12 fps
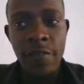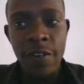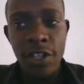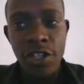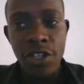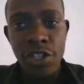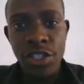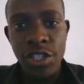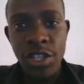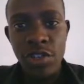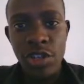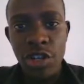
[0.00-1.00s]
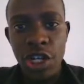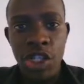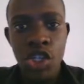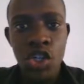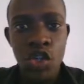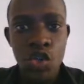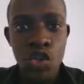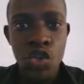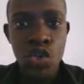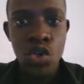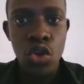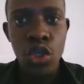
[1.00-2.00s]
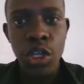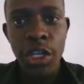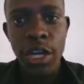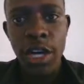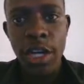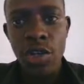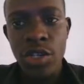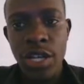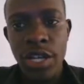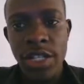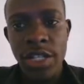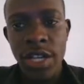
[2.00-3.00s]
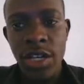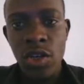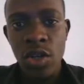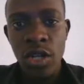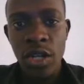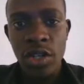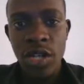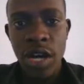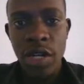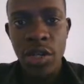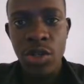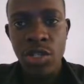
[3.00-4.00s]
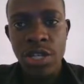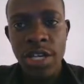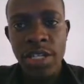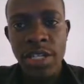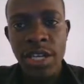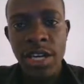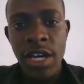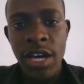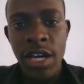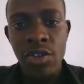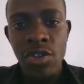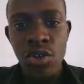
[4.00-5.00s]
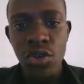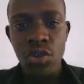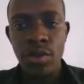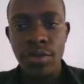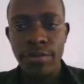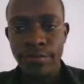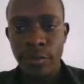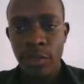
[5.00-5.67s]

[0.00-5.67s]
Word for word: functions that you're going to use to log in our users uh, log out our users and so on.